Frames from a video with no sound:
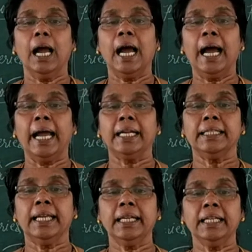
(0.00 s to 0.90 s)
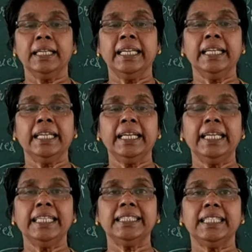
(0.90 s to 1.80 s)
and then
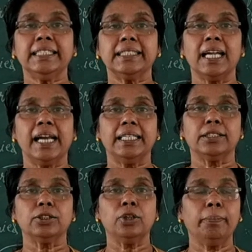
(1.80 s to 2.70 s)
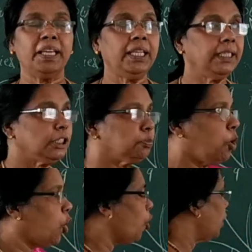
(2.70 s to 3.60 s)
increase in size. So many small